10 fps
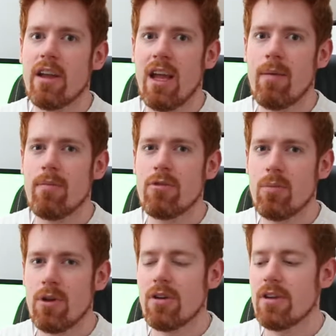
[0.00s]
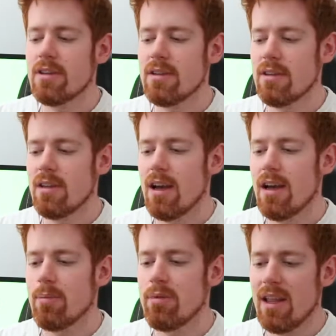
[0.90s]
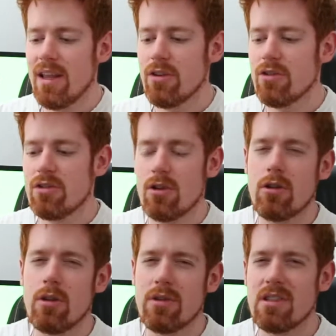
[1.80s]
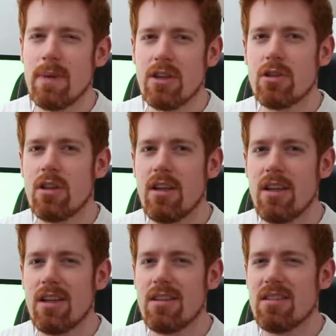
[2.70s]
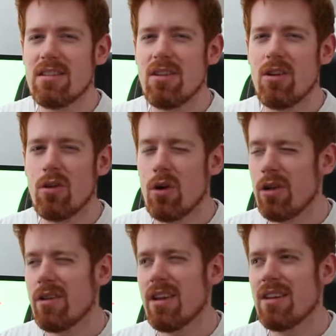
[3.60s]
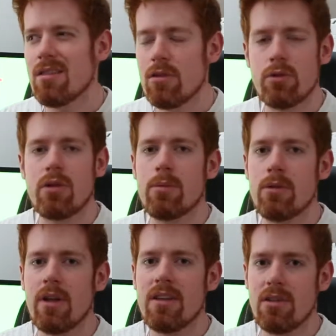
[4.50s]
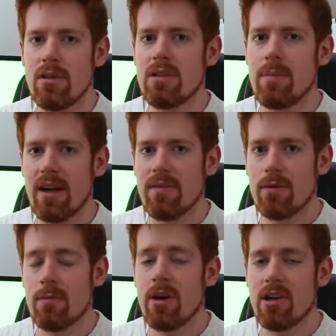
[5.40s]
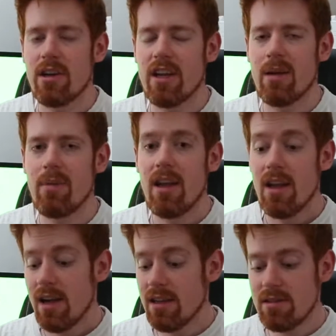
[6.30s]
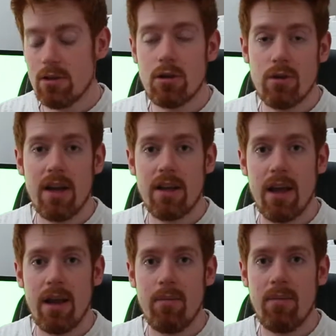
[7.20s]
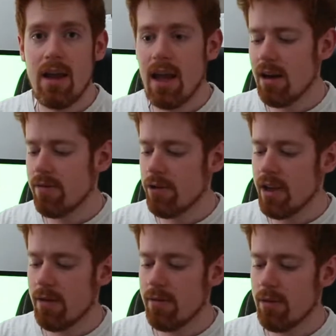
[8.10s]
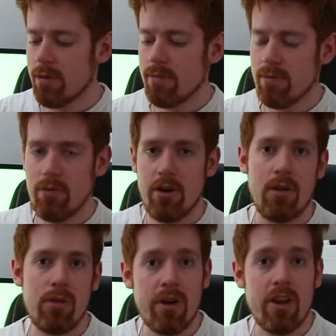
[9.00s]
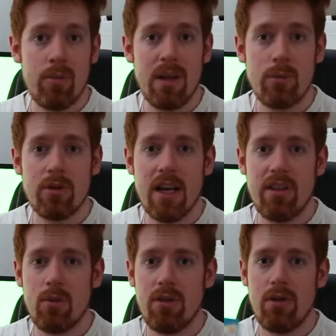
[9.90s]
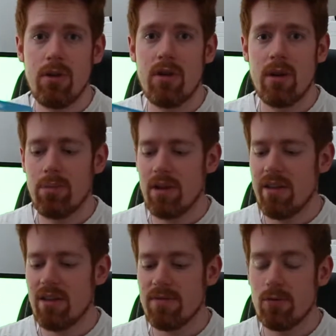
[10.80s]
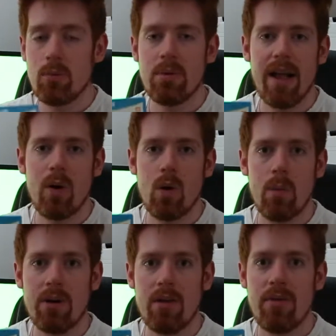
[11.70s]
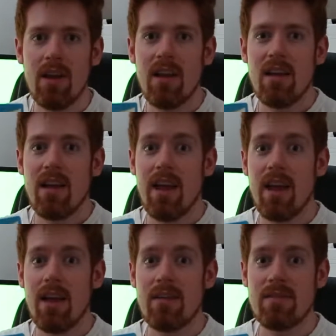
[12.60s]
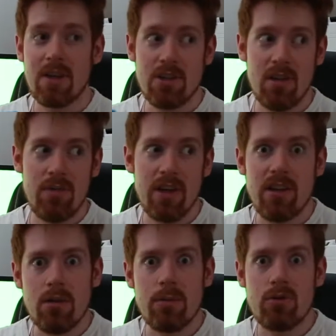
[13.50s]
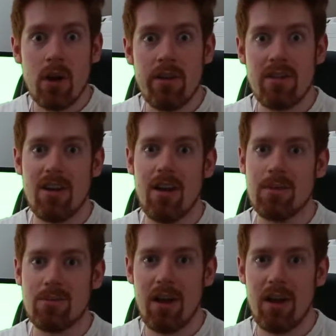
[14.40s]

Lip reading: game, to be honest. Playing it solo especially is not as enjoyable as you'd expect for a Mario game. It's still a great game, and if you get 3 other people together with you and play this 4-player cooperative, and especially if you're getting a little bit drunk at the time as